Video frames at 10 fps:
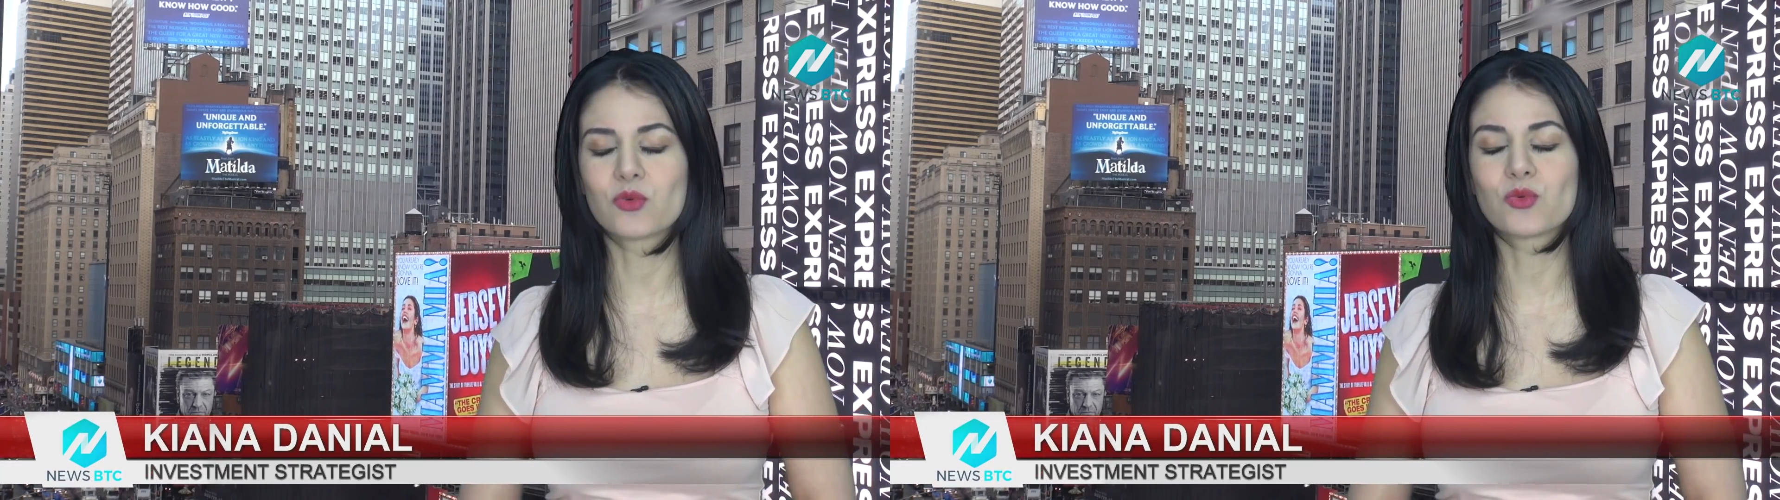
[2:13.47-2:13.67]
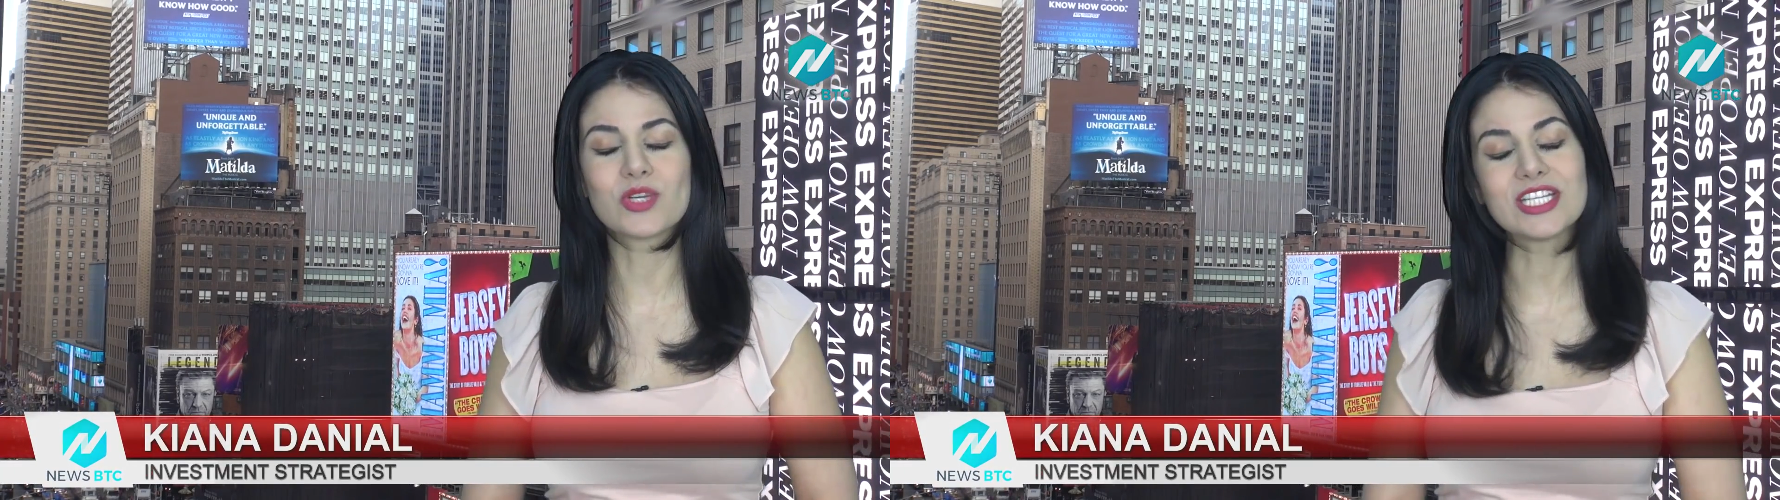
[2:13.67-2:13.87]

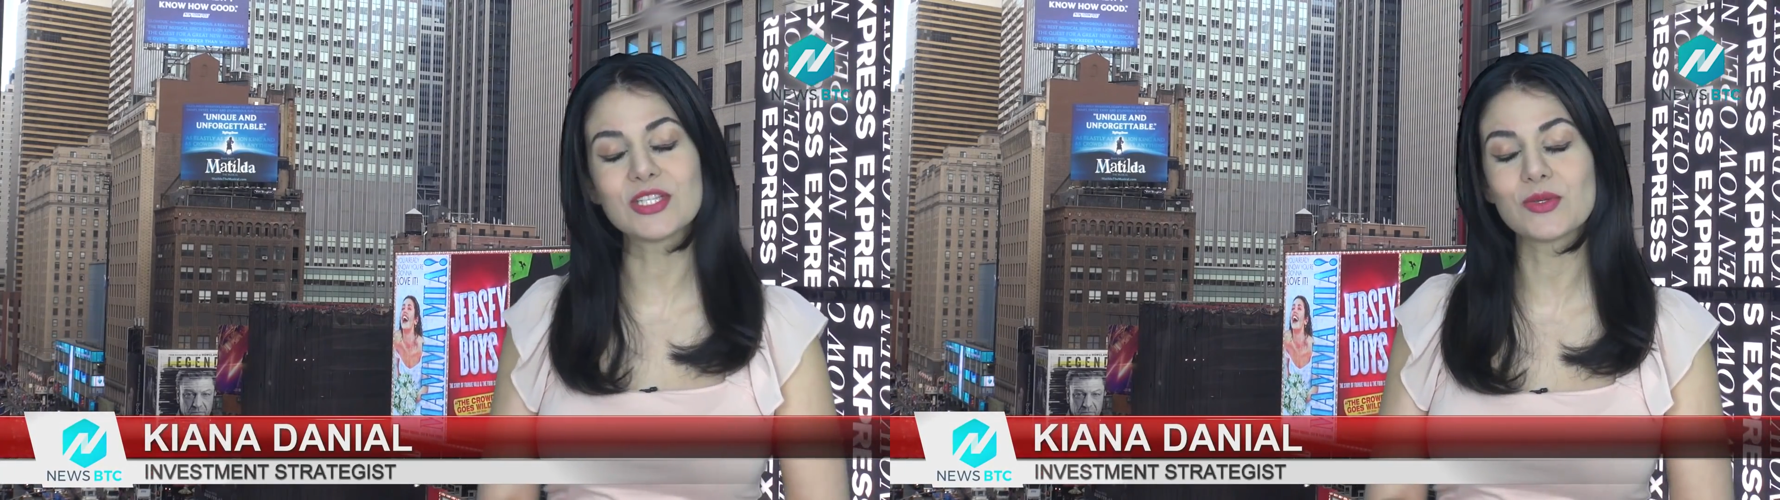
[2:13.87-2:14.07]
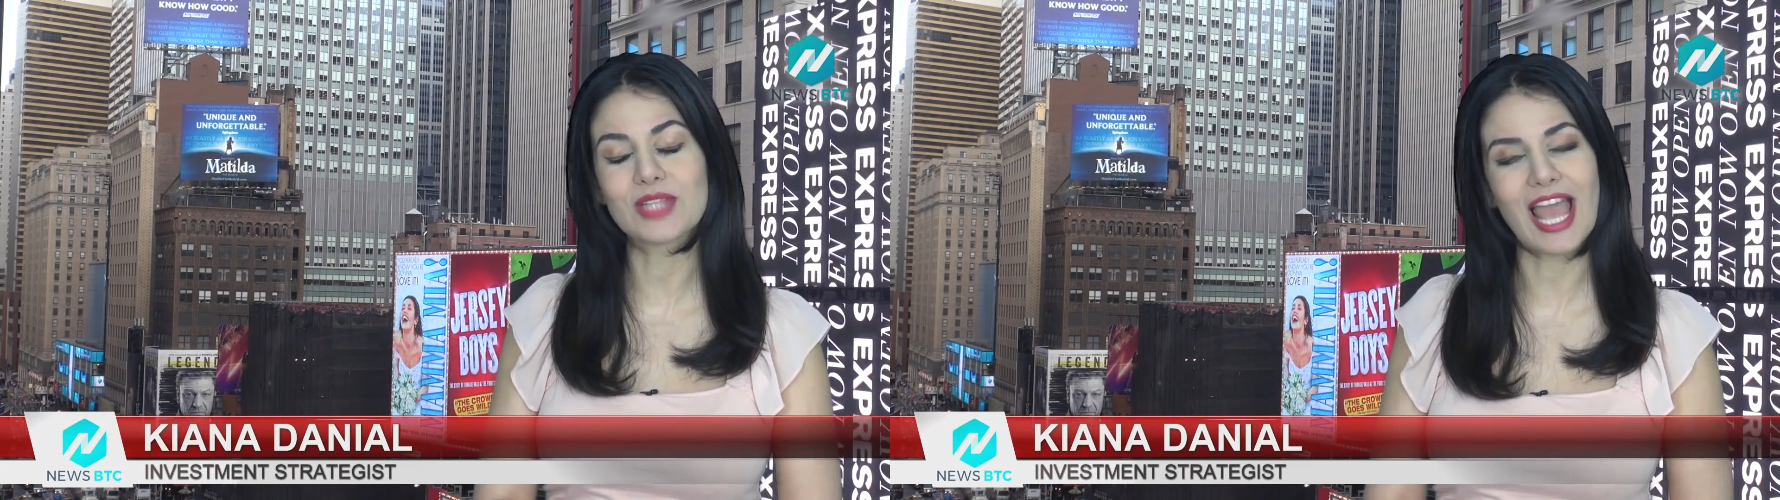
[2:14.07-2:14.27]

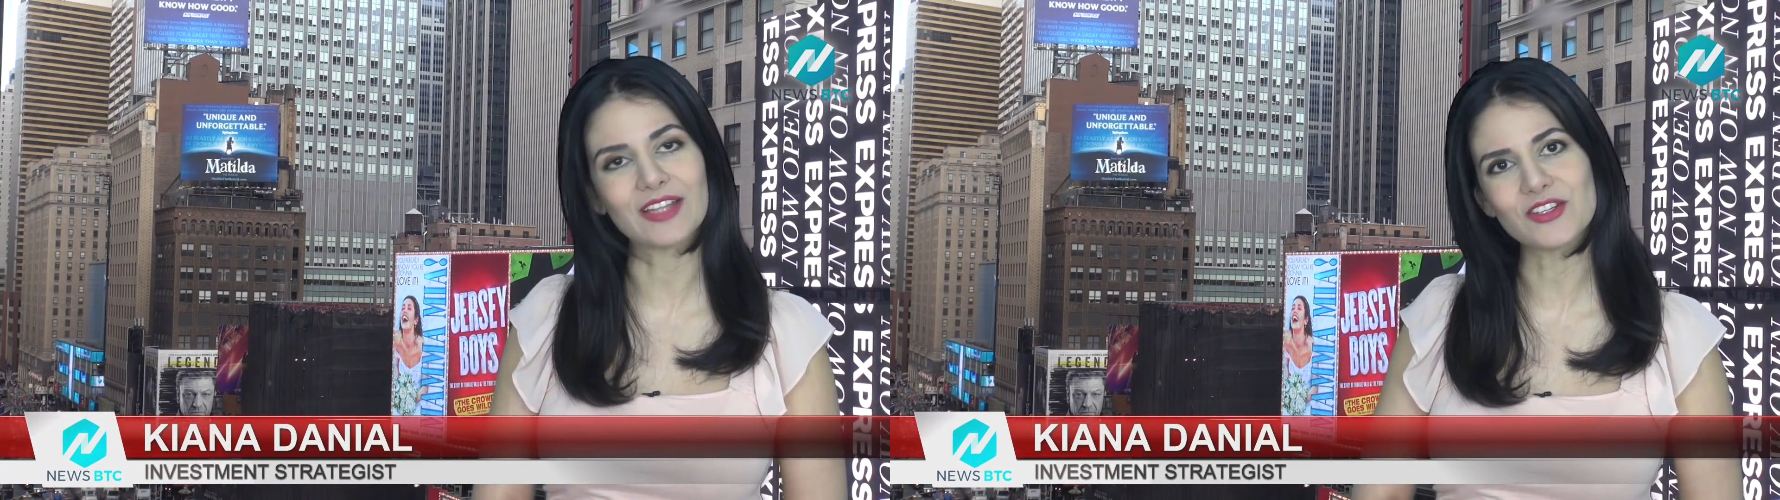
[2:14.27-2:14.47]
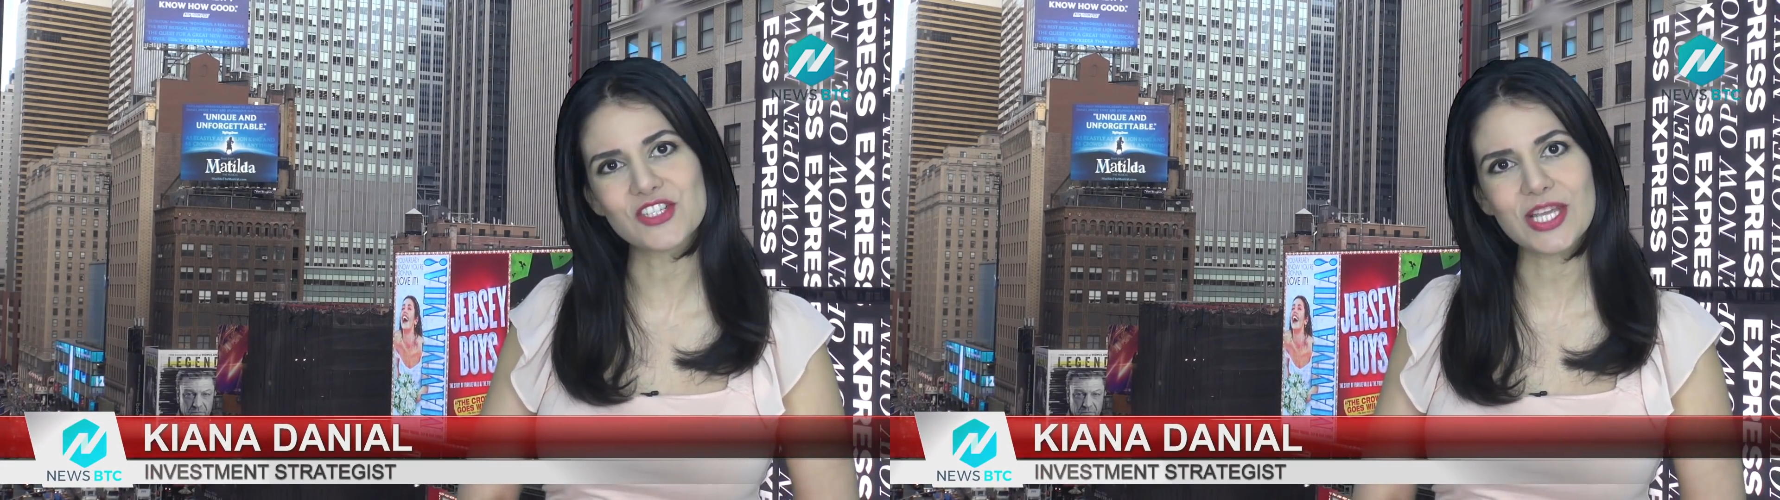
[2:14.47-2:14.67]
renewed
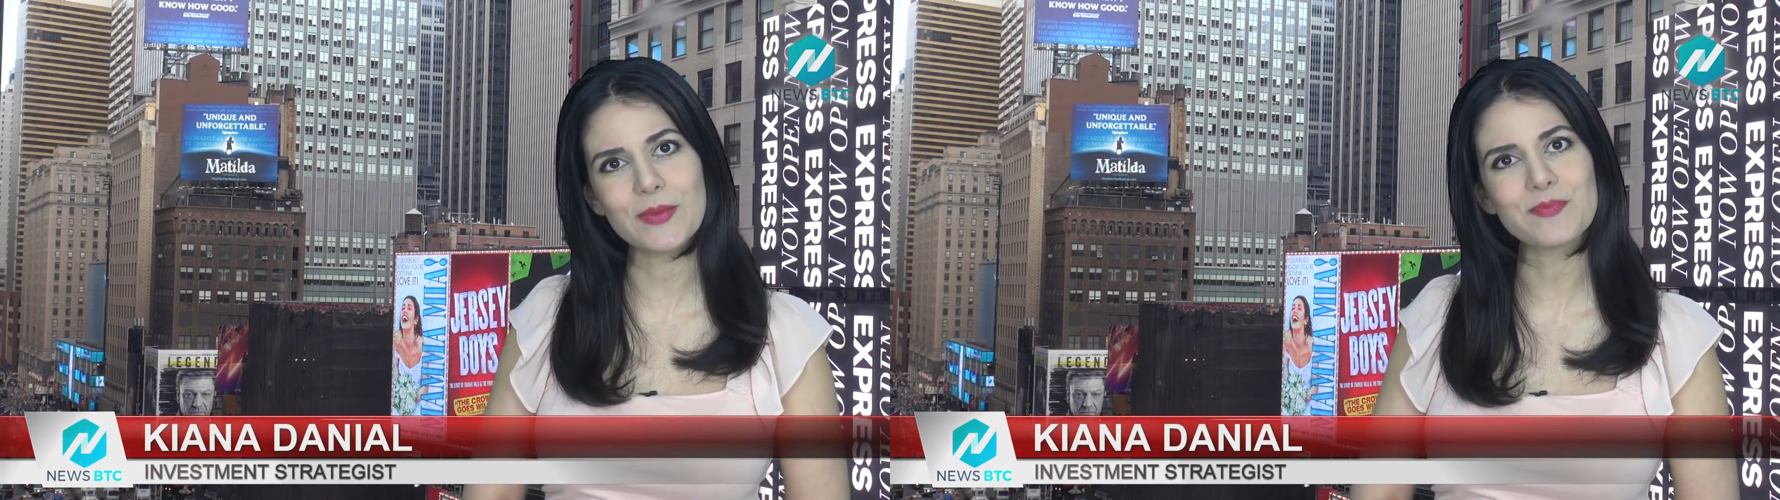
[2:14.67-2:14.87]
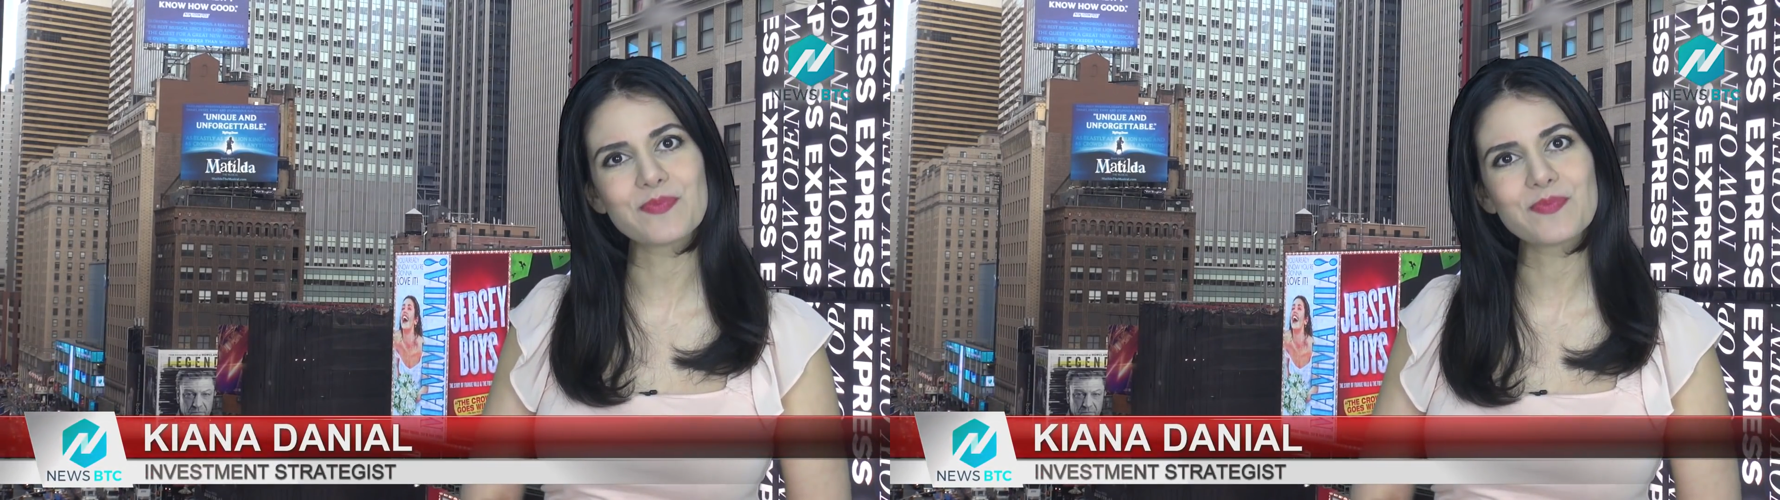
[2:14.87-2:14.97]
energy?